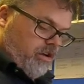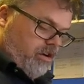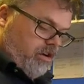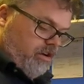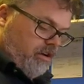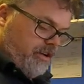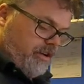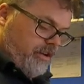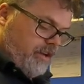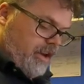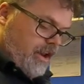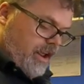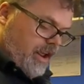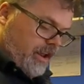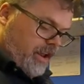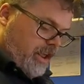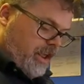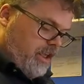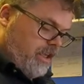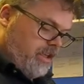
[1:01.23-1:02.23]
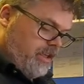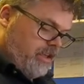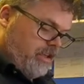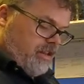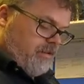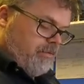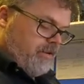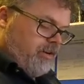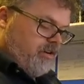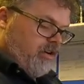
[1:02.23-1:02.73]
oh, dick. Does
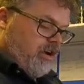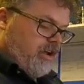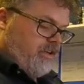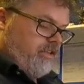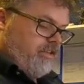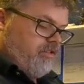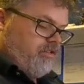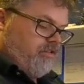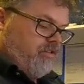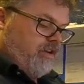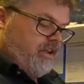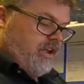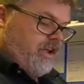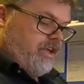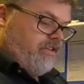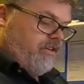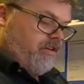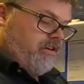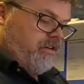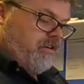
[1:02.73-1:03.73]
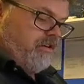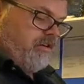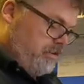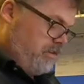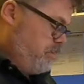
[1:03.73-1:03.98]
anybody know how these go together?